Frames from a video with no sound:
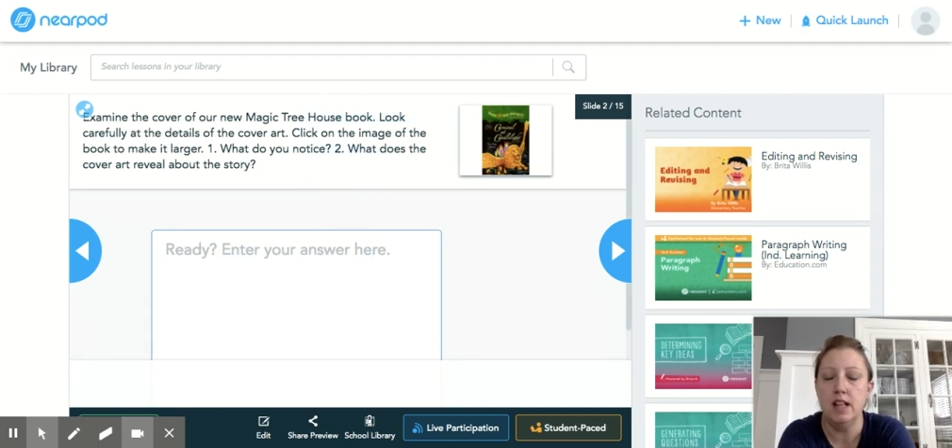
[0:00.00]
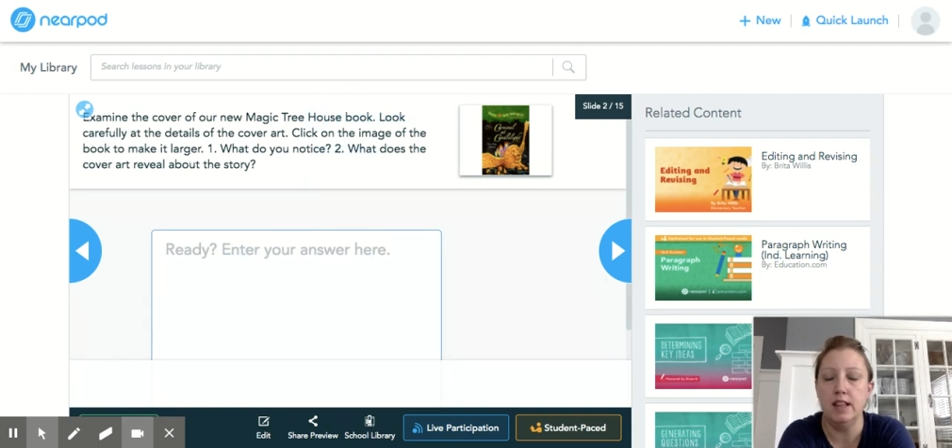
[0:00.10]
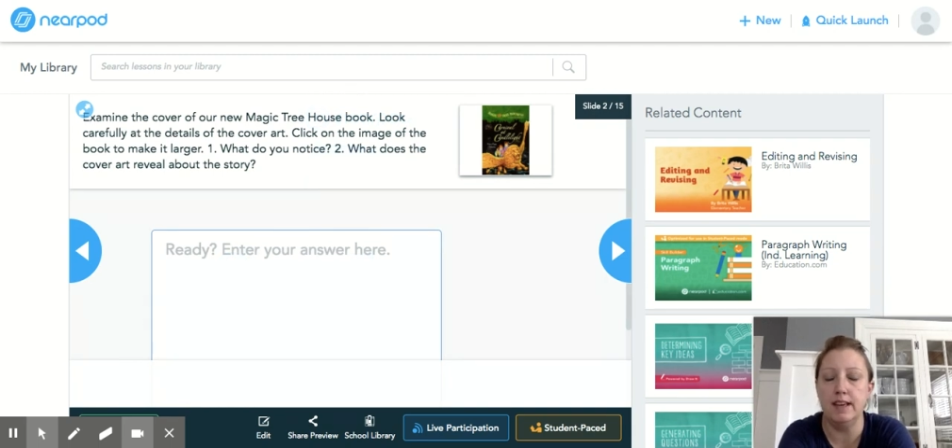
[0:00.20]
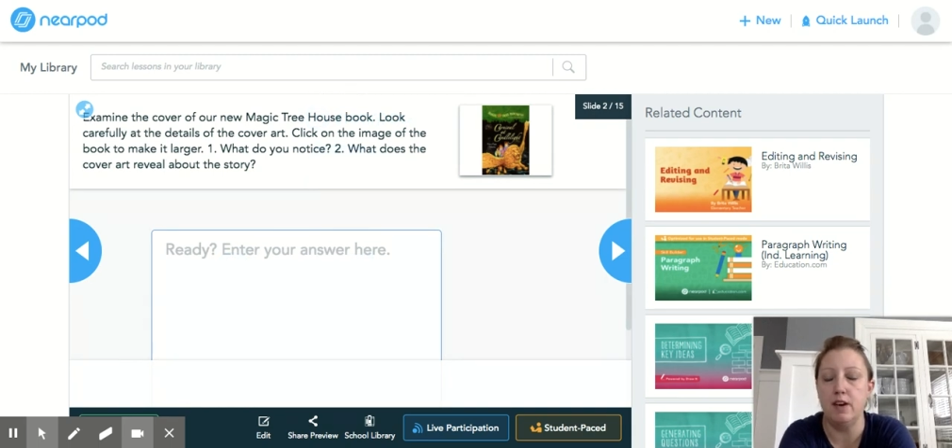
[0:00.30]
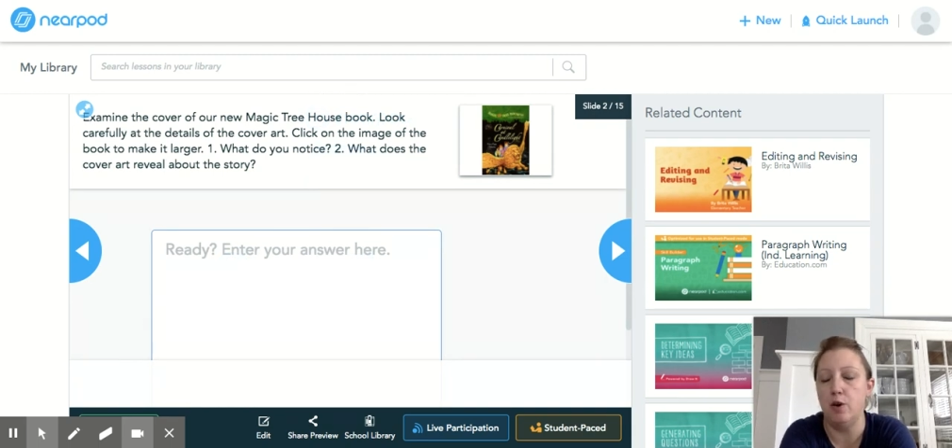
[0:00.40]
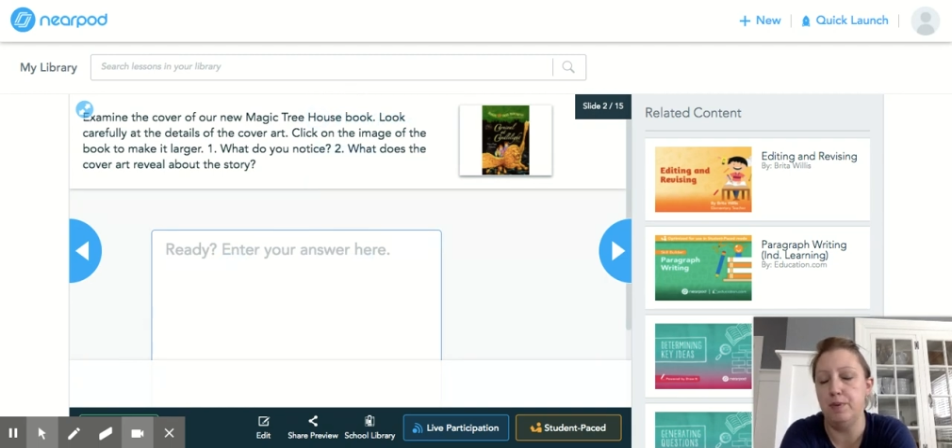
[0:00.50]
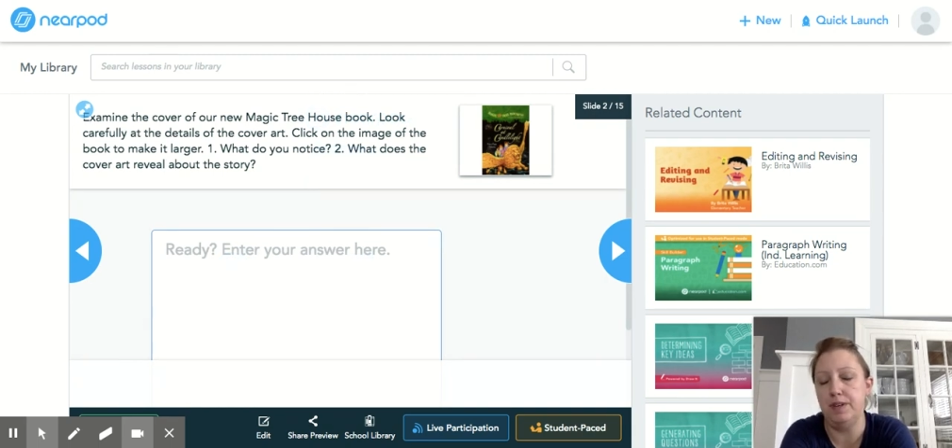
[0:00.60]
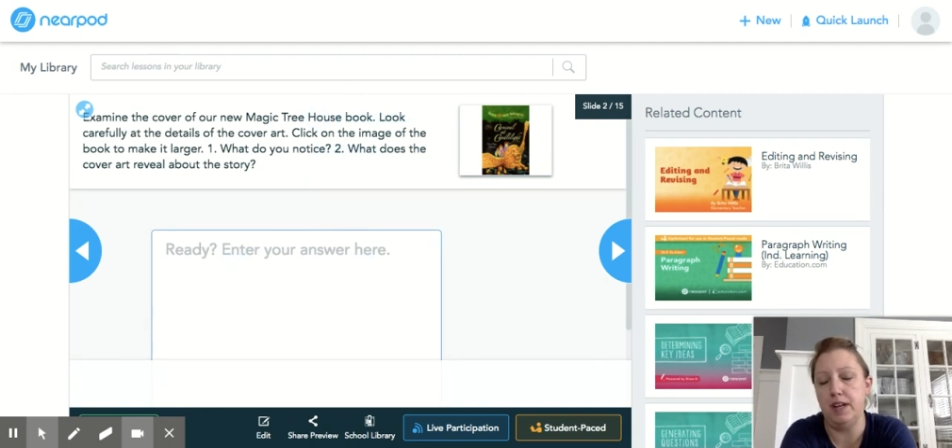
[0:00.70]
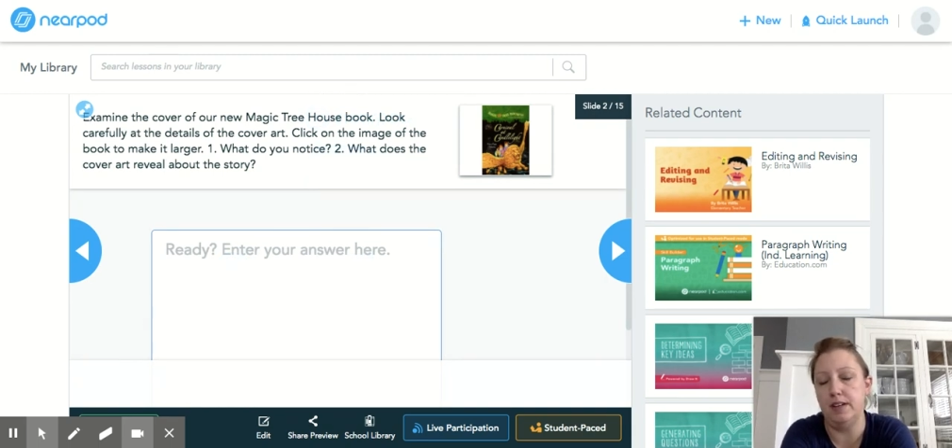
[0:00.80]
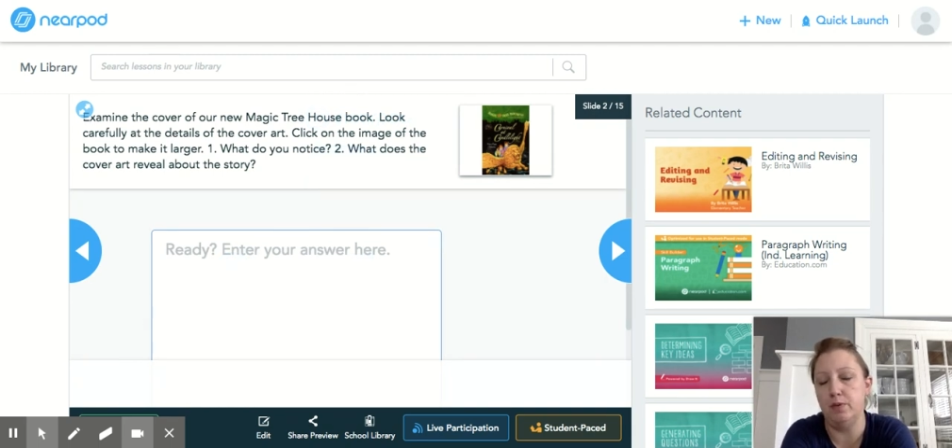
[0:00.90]
like
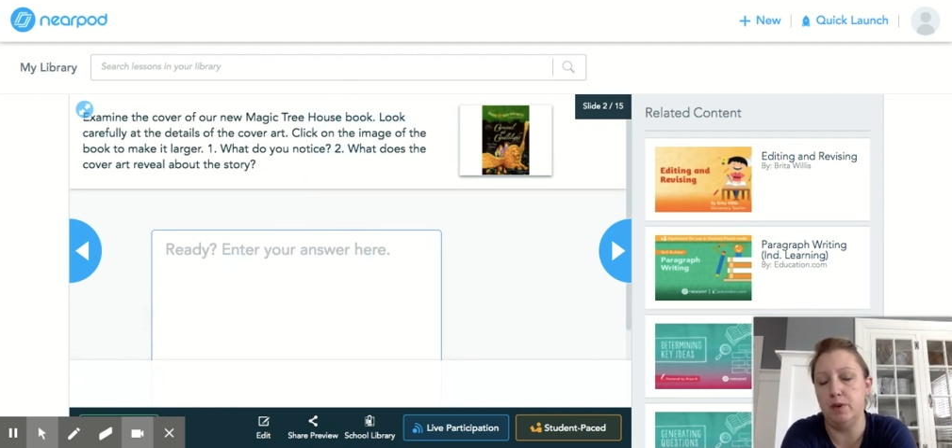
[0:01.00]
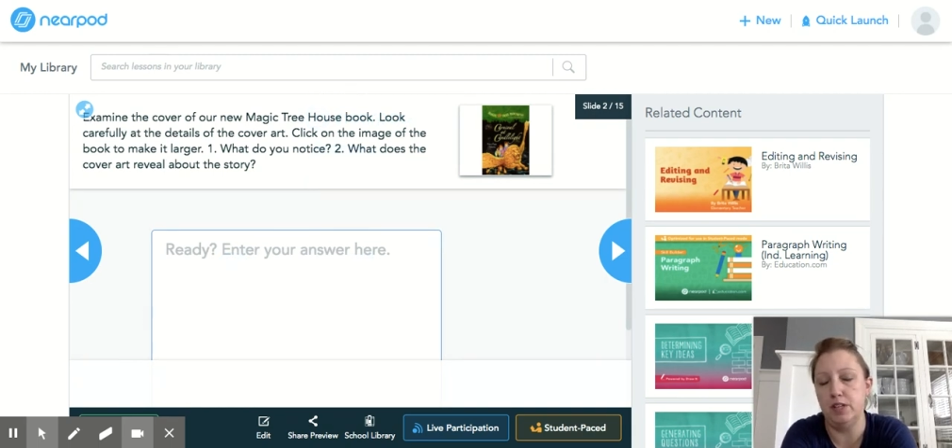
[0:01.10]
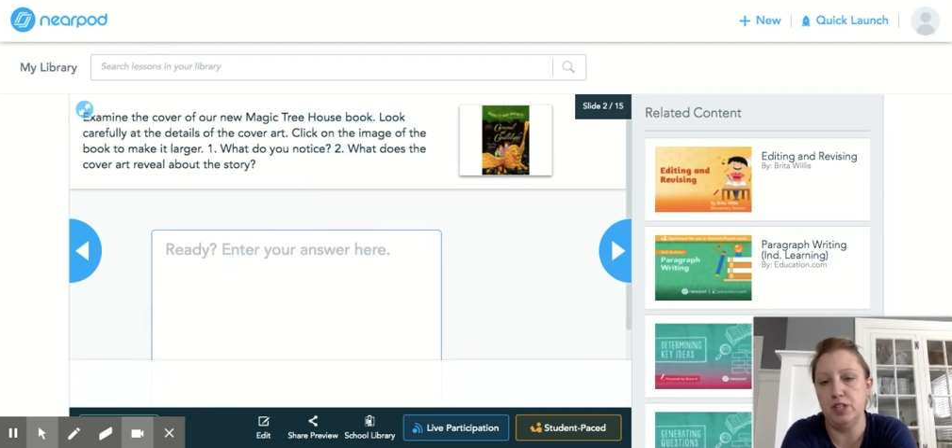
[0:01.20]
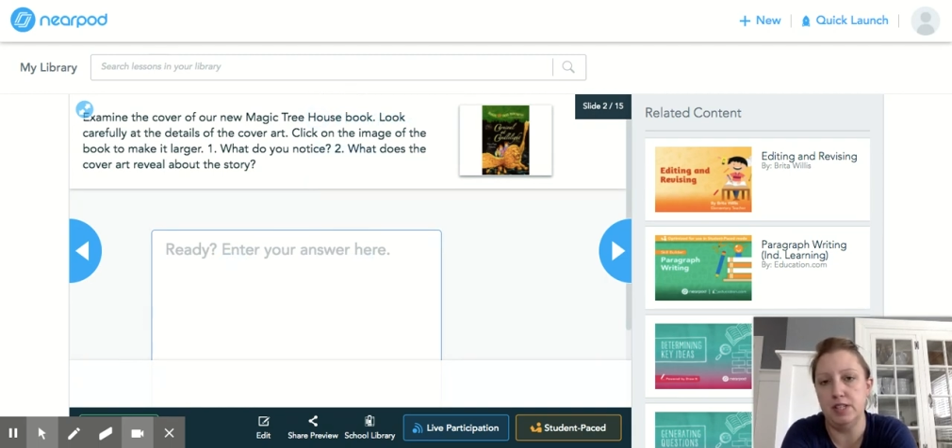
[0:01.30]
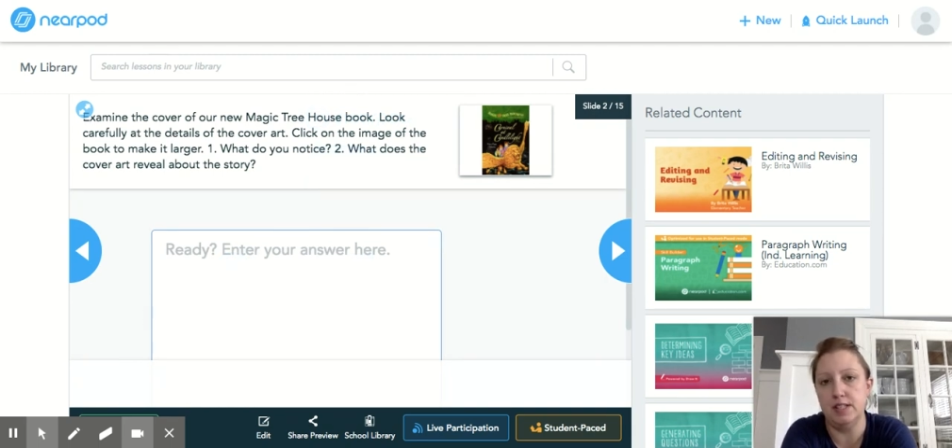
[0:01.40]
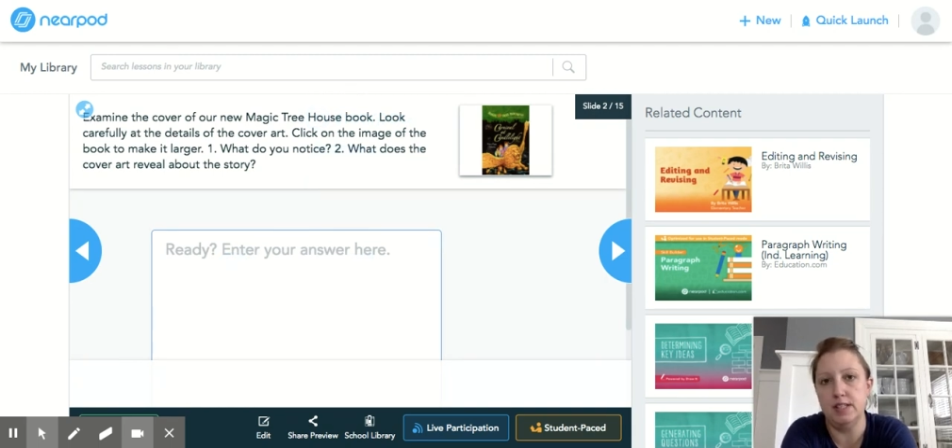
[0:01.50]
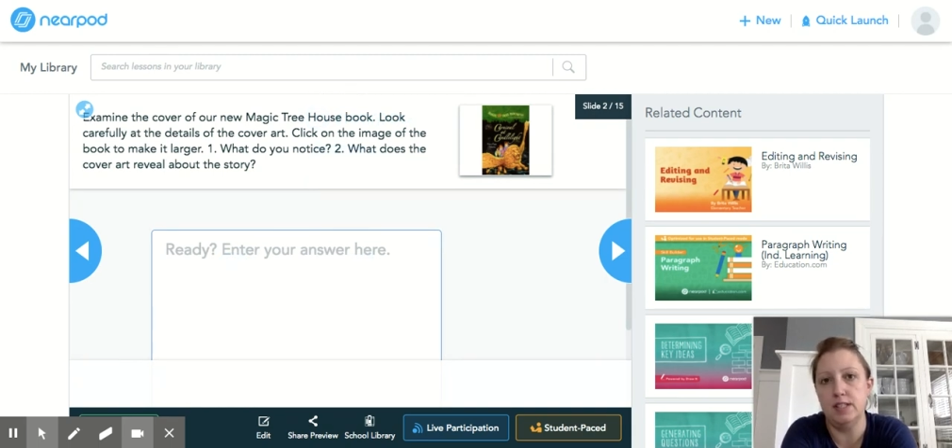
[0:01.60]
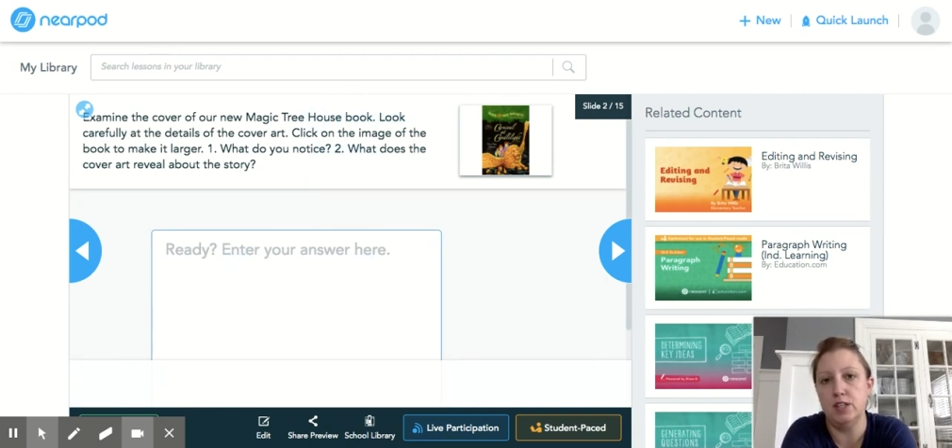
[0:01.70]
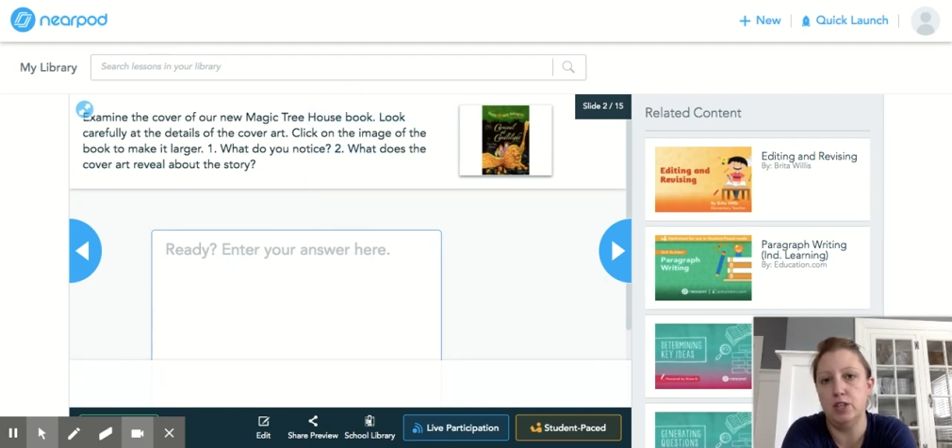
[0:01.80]
open-ended questions.